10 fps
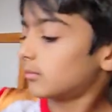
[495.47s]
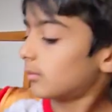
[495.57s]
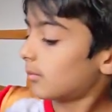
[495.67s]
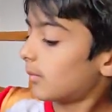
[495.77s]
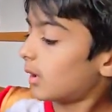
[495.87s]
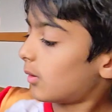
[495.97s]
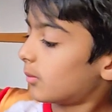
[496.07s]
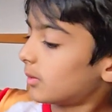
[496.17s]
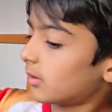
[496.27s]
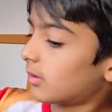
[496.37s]
My lord, we
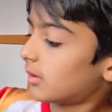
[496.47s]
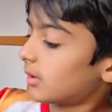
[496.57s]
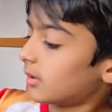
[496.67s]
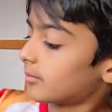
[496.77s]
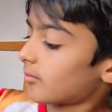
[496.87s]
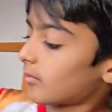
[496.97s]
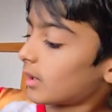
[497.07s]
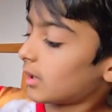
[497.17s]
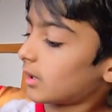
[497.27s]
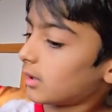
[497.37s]
caught him!
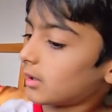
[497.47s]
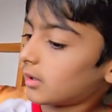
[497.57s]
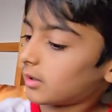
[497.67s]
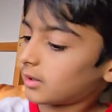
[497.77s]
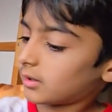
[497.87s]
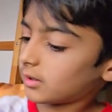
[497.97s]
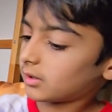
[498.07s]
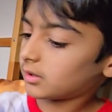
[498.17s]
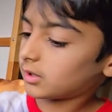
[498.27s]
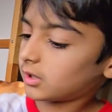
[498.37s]
We caught
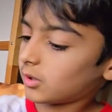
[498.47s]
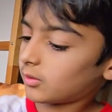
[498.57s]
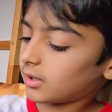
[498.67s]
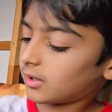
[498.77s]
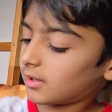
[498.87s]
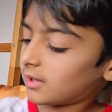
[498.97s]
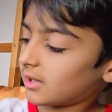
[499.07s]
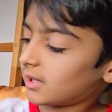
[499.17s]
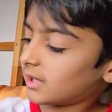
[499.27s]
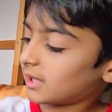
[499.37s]

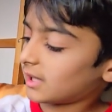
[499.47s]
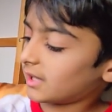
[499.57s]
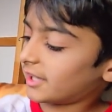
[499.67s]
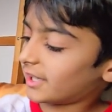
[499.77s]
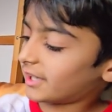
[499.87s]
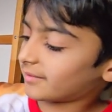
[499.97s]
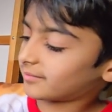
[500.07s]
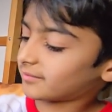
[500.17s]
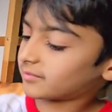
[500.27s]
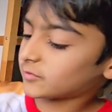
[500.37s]
Yoda!
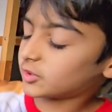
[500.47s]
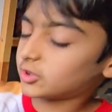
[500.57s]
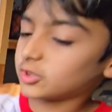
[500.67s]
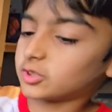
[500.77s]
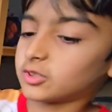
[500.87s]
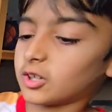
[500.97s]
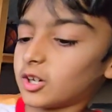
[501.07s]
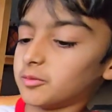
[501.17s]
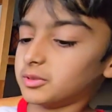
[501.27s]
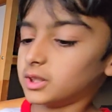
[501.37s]
Woohoo! Good
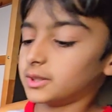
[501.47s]
job.